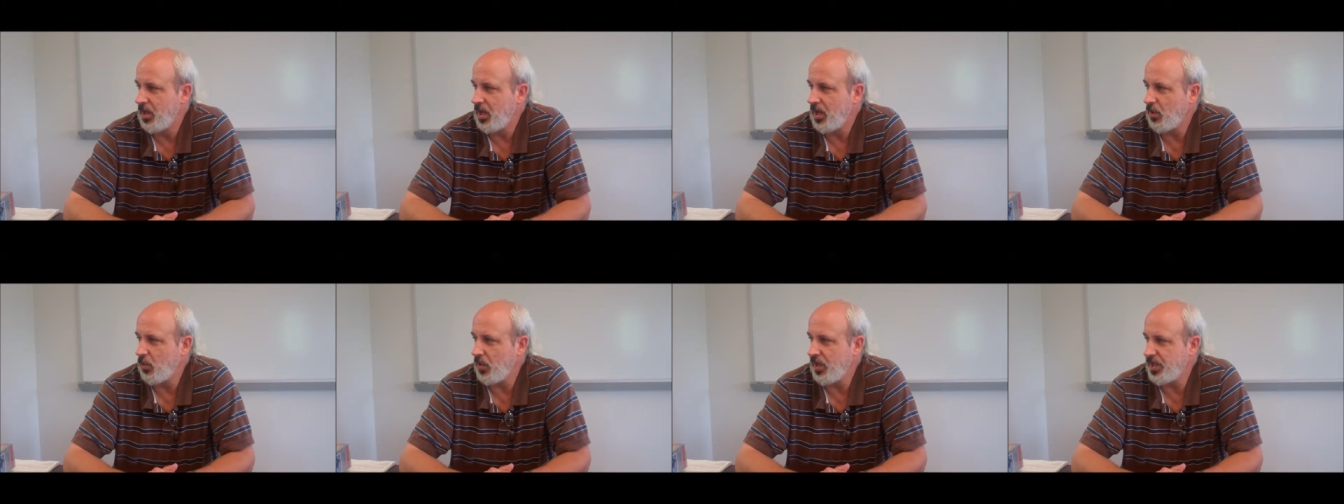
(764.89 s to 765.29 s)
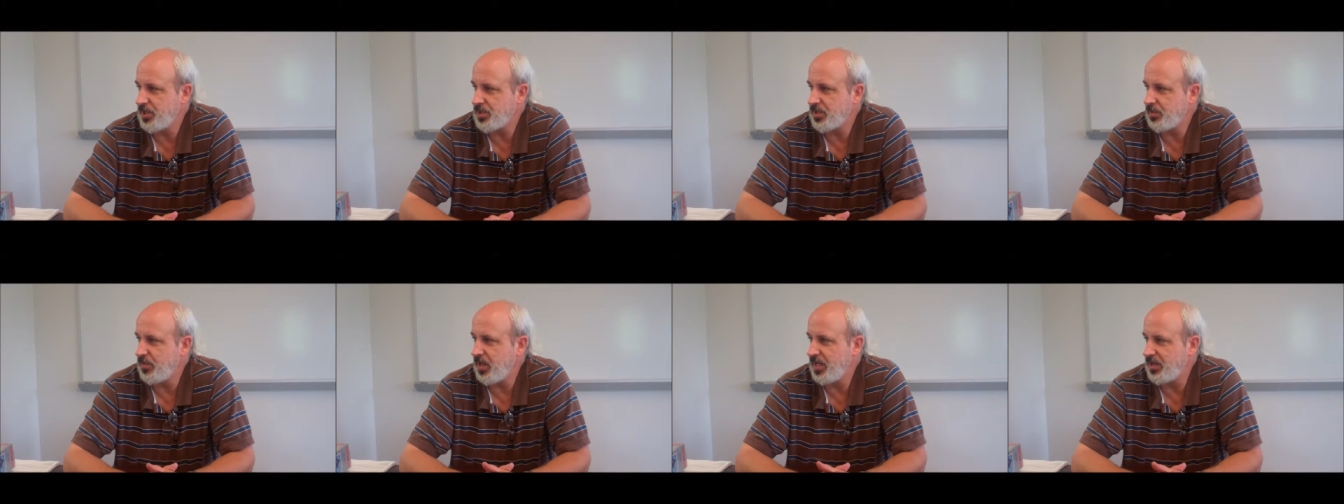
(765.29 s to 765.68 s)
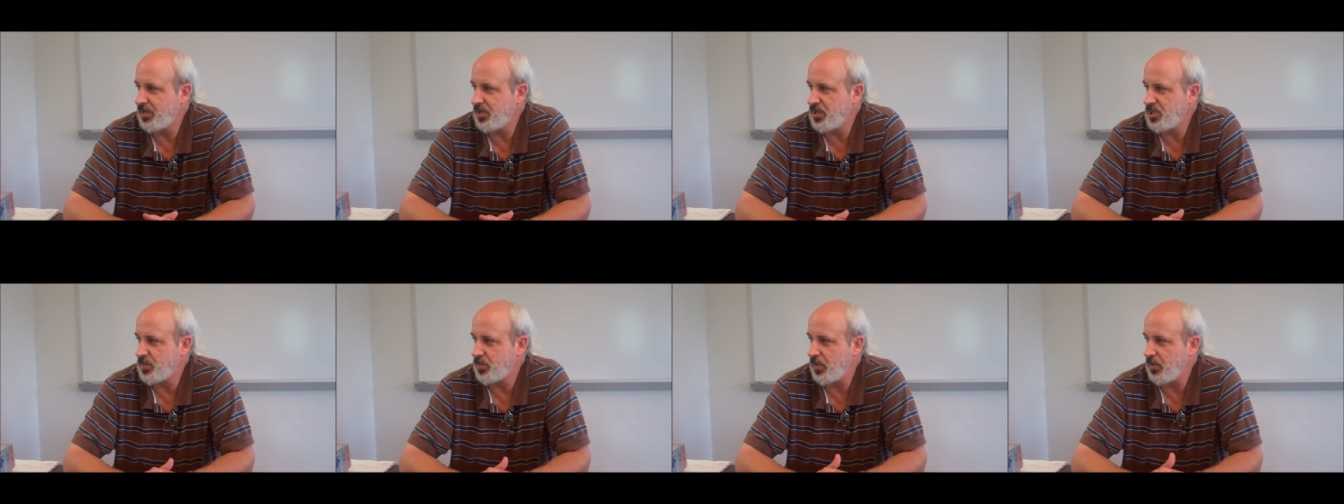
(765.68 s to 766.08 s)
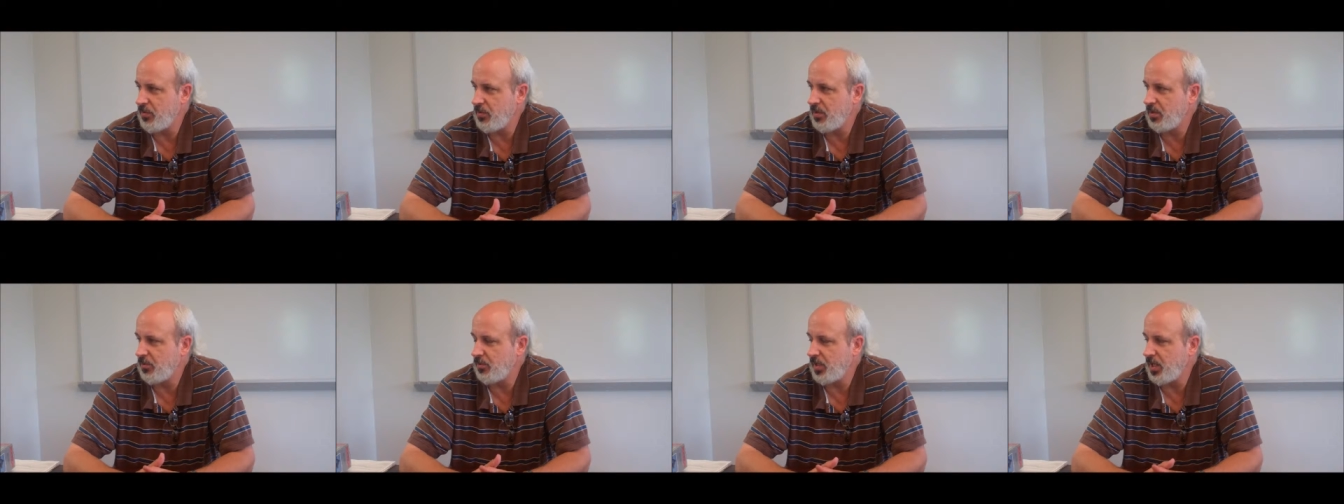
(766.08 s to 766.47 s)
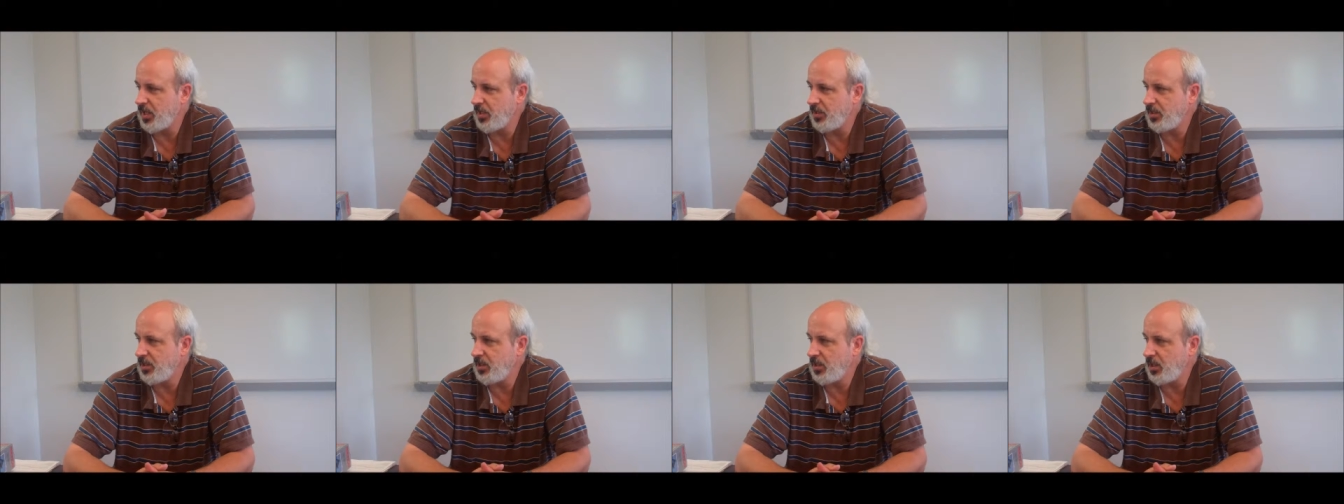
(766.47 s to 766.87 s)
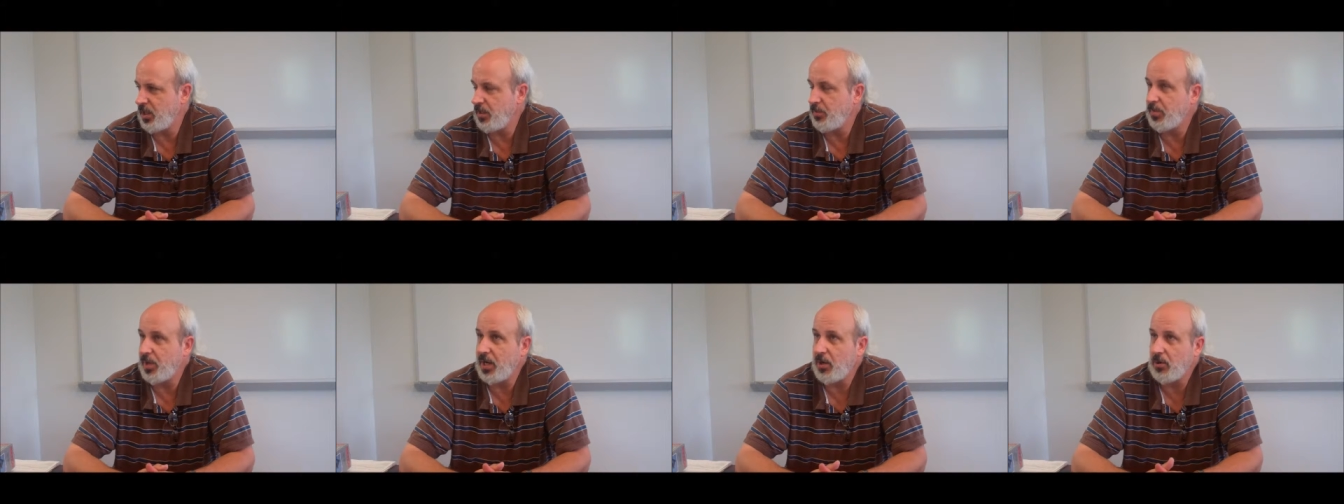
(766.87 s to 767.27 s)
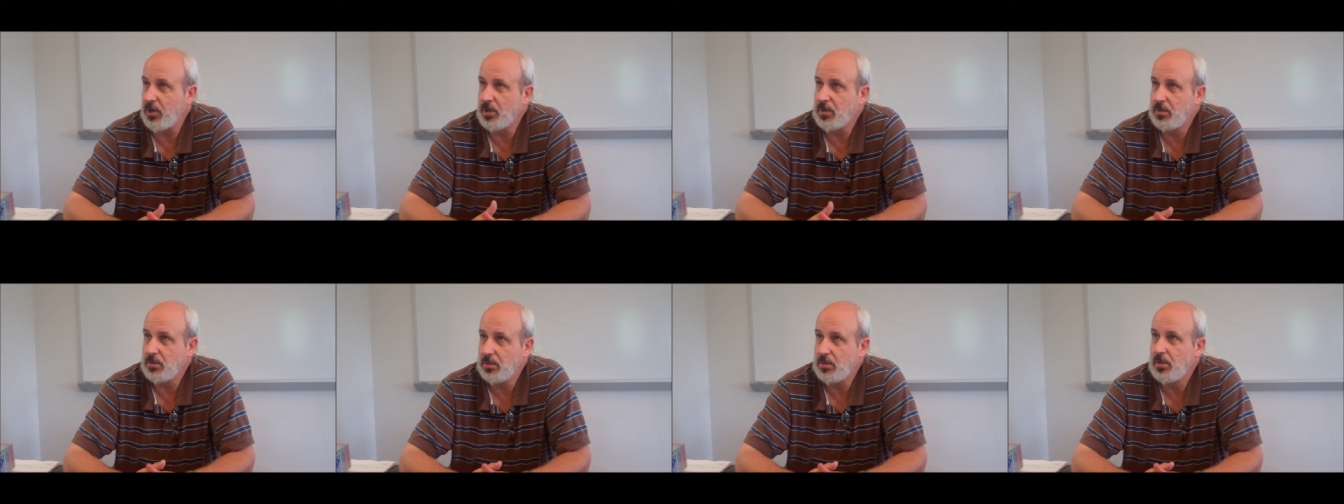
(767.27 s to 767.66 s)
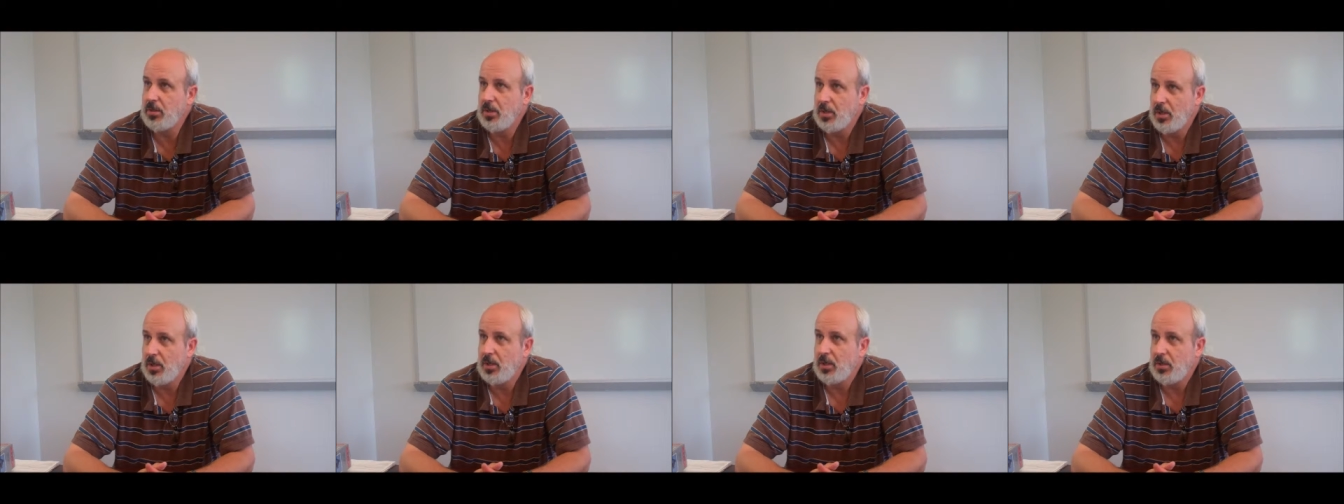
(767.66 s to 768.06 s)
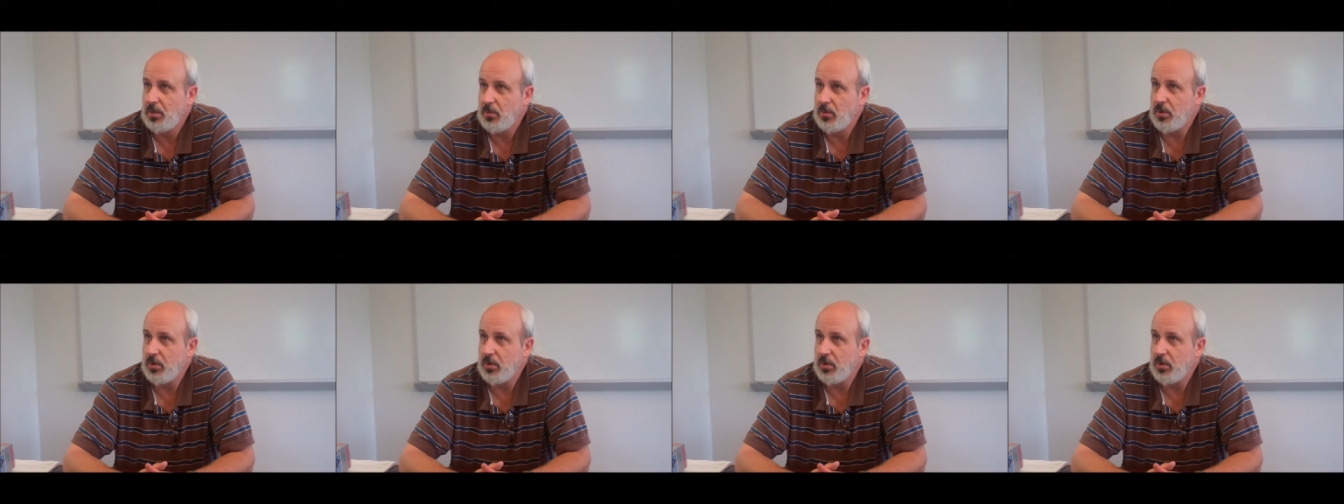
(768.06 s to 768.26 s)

a way to make these both combined heat and power, mm -hmm.